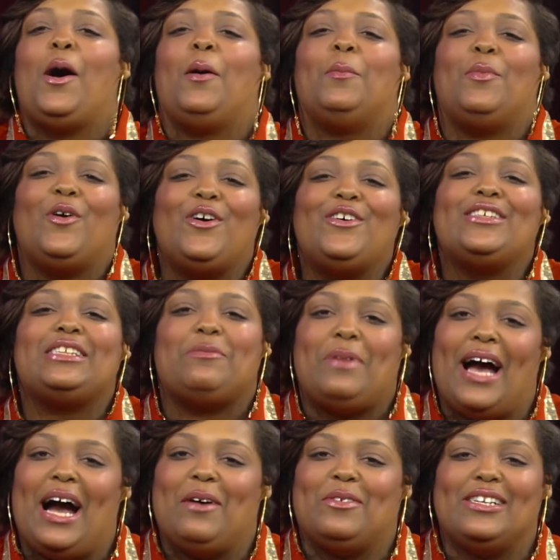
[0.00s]
More on the
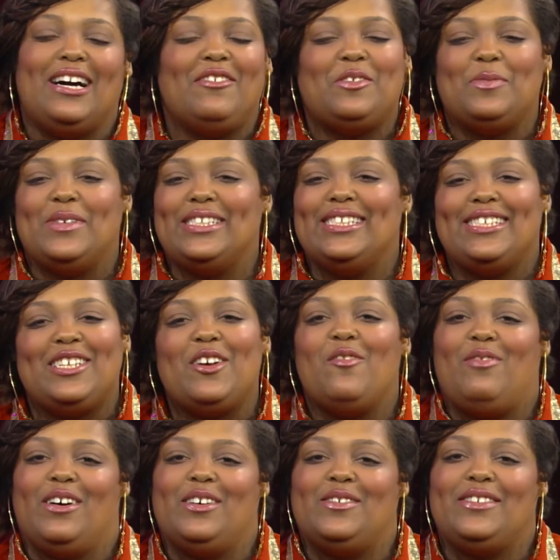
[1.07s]
power of the millennial
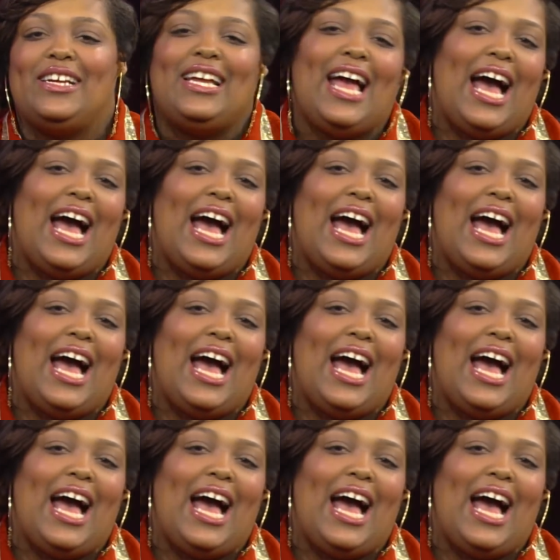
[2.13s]
vote